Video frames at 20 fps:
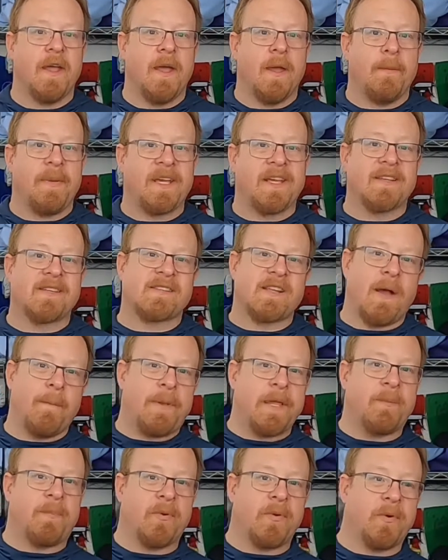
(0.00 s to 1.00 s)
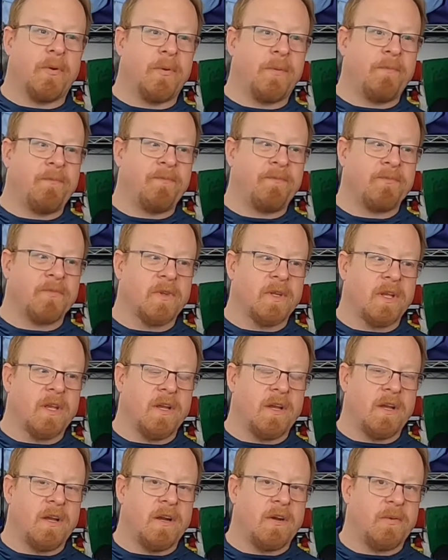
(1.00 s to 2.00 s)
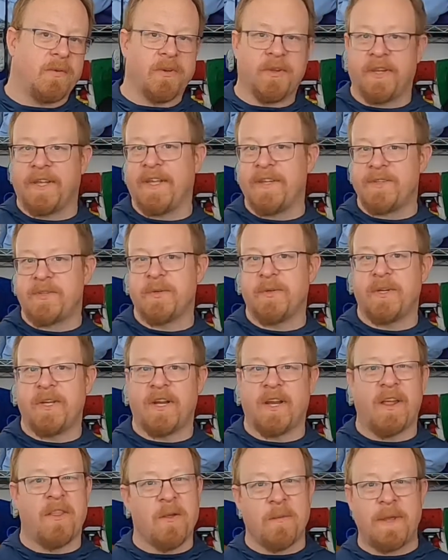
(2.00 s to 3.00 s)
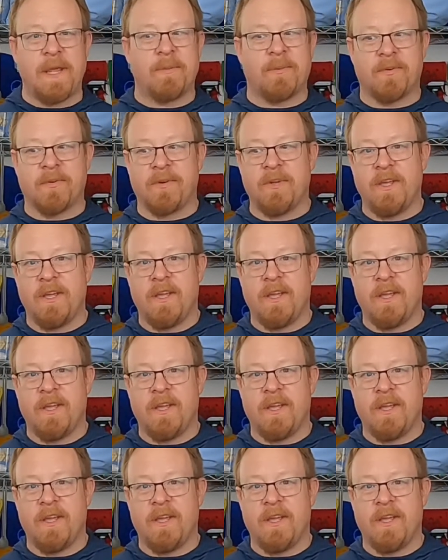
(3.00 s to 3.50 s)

because some people are really into it and other people,